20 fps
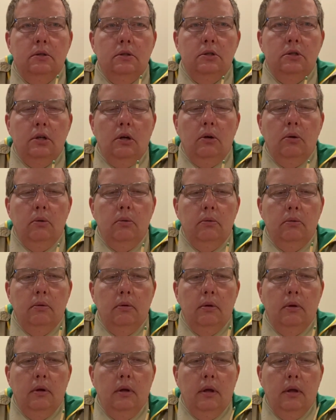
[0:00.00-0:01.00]
So,
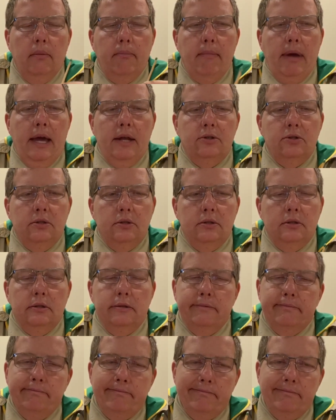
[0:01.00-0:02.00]
matches,
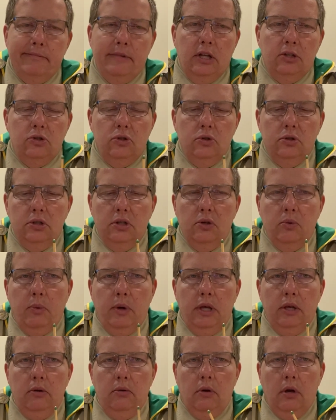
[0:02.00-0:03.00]
that's usually the
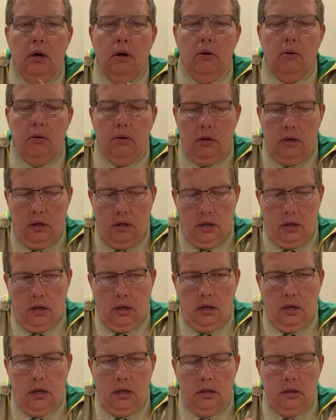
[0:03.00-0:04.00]
way you go.
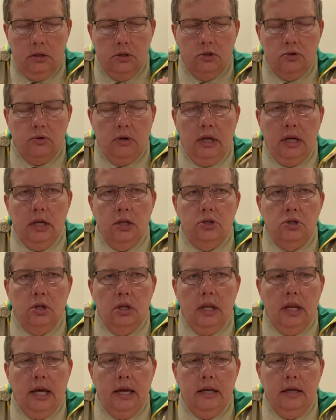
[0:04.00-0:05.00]
You strike it, you
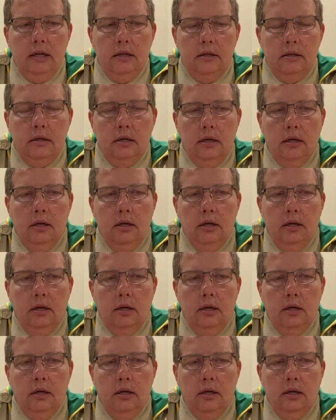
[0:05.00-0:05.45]
light it.